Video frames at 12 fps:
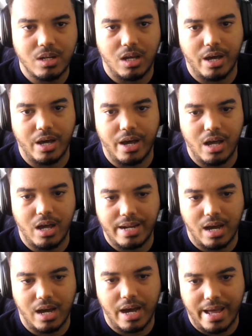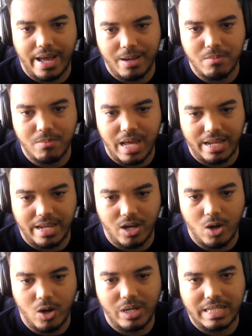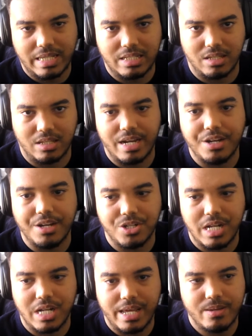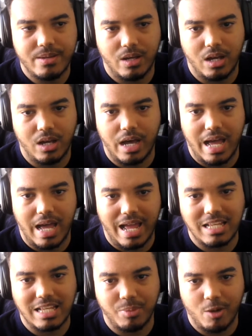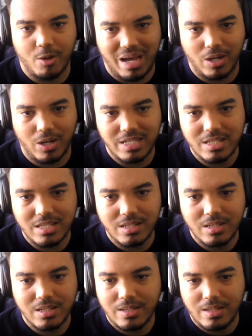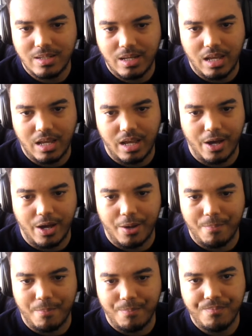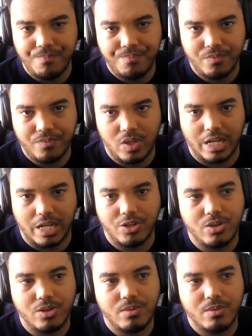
and I am a OLE design engineer at SPL Powerlines. Um, I